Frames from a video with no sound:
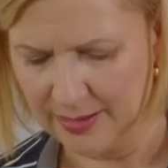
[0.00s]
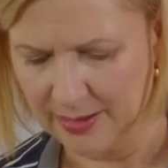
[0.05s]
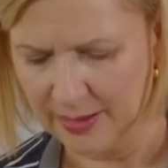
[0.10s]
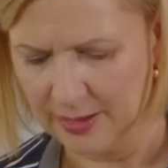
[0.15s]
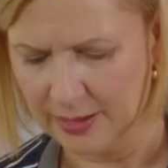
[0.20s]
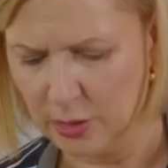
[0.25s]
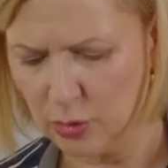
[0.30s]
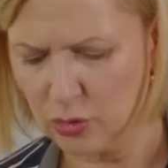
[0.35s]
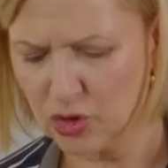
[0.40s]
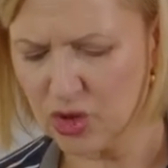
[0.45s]

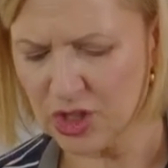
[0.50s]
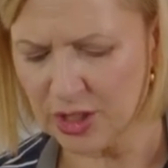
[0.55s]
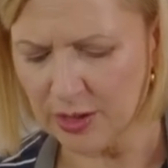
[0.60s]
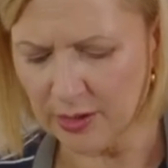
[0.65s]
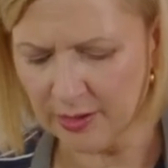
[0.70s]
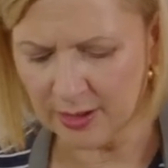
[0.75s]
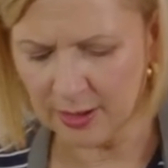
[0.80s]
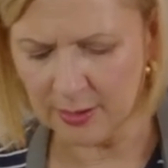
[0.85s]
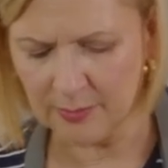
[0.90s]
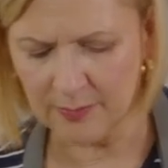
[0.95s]
You
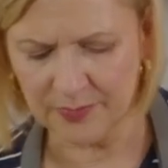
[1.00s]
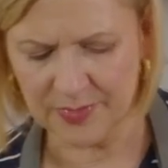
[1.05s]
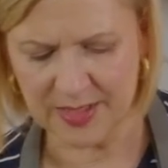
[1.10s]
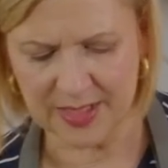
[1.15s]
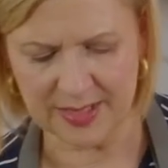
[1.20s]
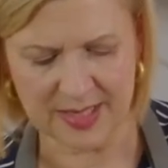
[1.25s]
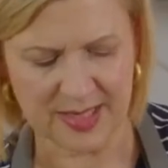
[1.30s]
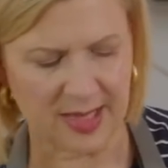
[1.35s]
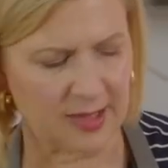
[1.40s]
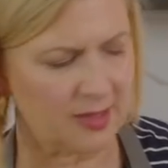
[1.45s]
chill them
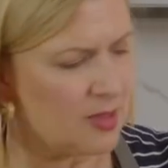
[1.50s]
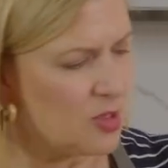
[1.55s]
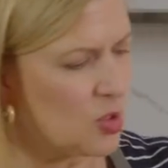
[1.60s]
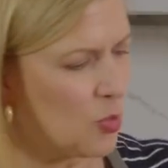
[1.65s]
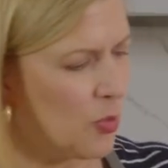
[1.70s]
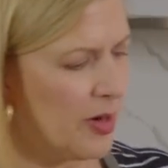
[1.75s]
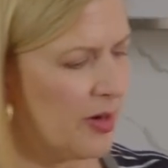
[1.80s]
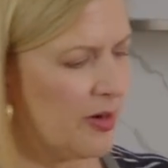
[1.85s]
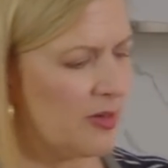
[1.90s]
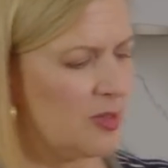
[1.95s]
to set the
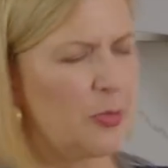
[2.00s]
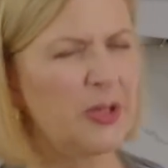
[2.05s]
squares,